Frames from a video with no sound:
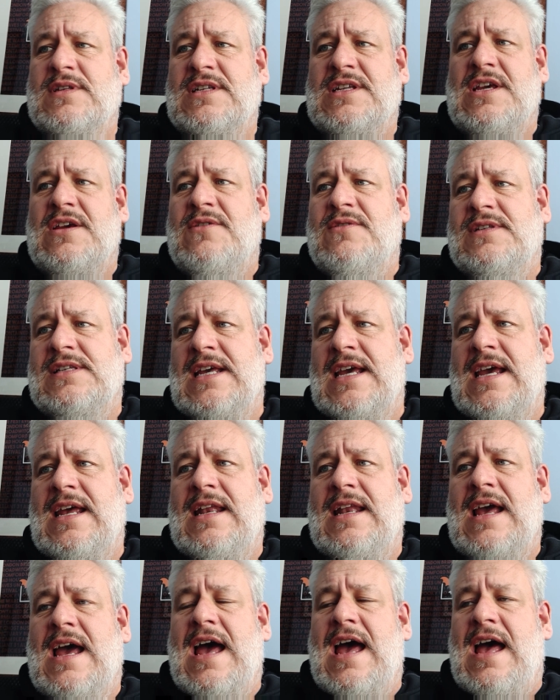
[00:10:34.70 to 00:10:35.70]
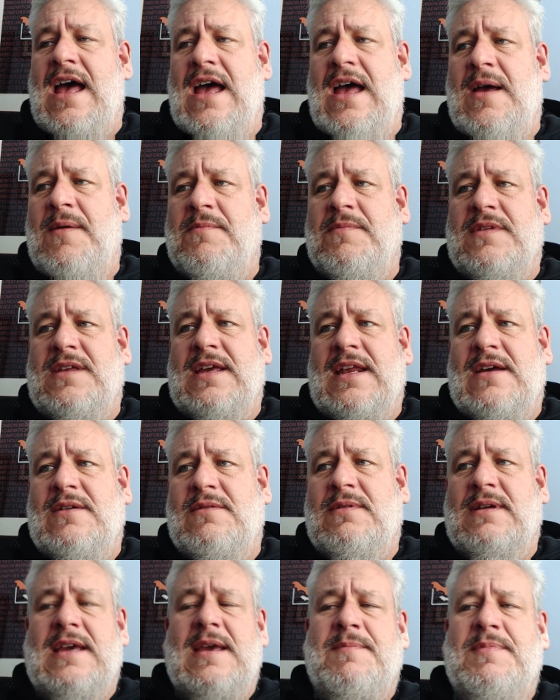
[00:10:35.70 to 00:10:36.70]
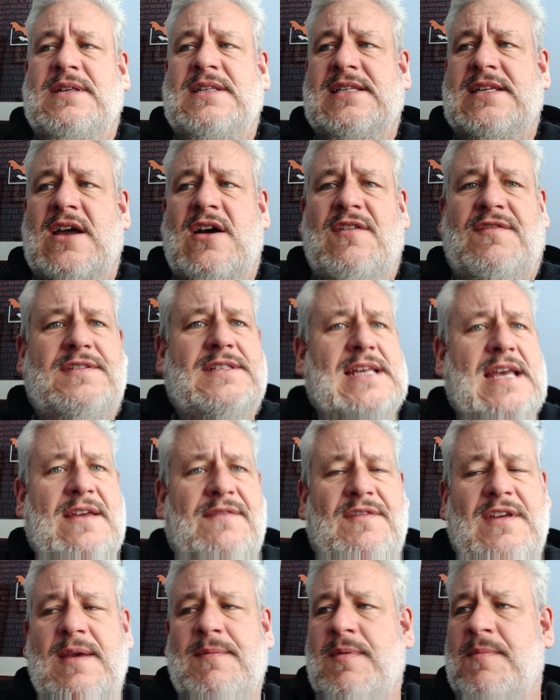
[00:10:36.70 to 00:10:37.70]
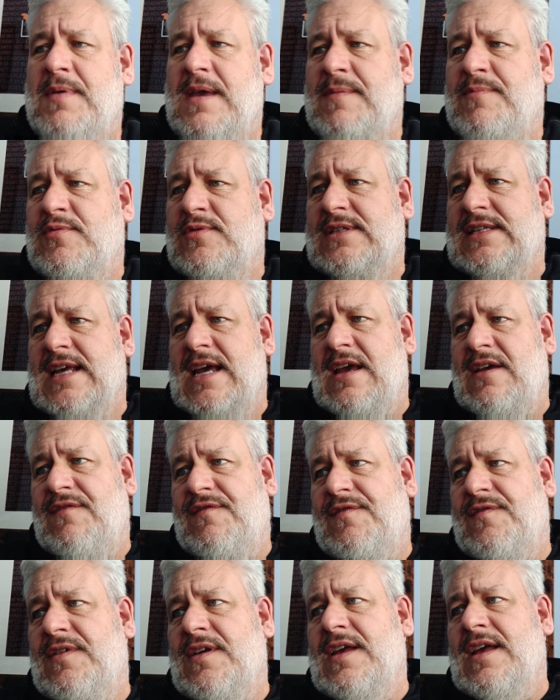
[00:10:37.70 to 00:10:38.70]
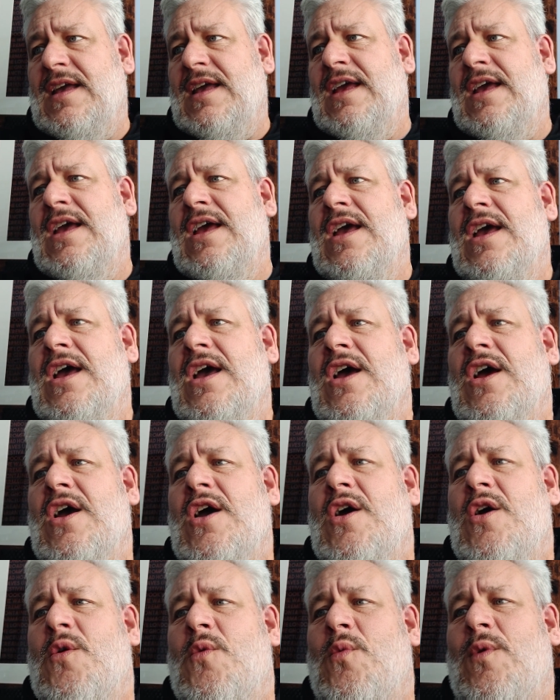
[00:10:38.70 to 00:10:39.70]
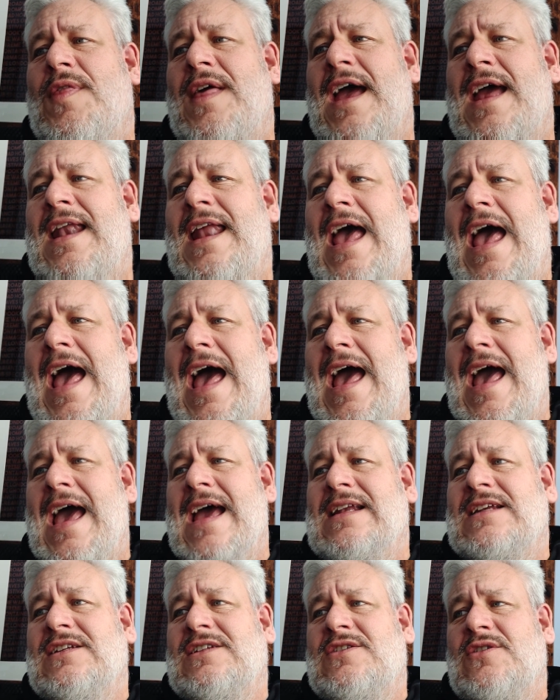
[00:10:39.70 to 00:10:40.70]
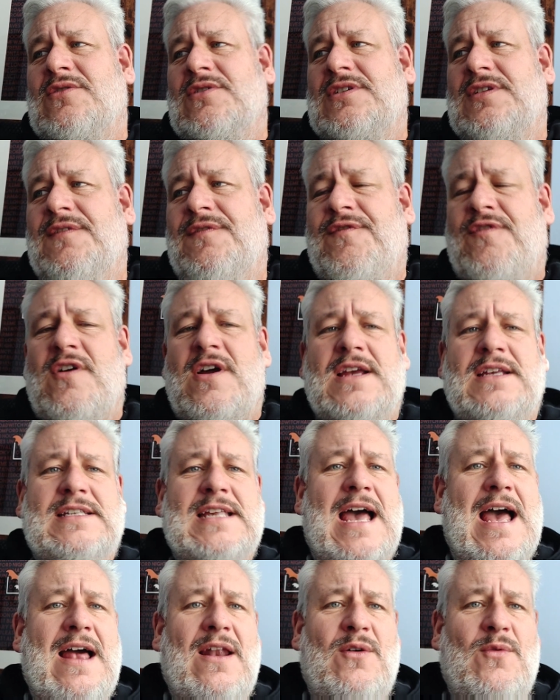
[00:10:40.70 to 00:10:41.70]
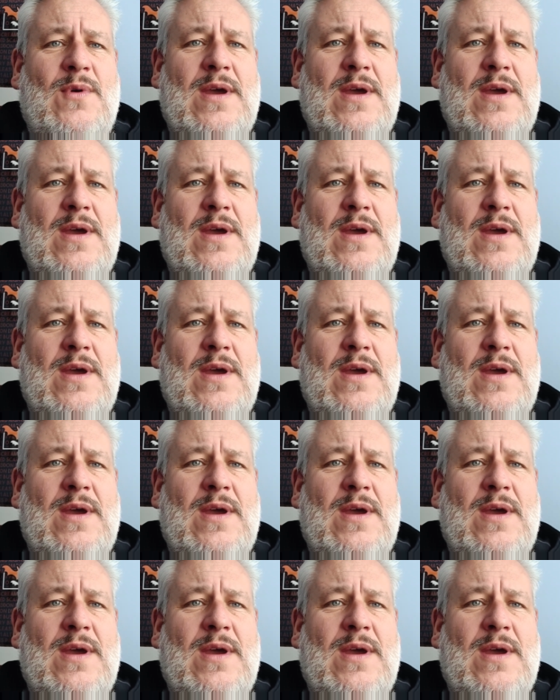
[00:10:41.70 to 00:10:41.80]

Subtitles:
everyone's using, keeping staff safe, keeping people safe. We then had Dr. Frights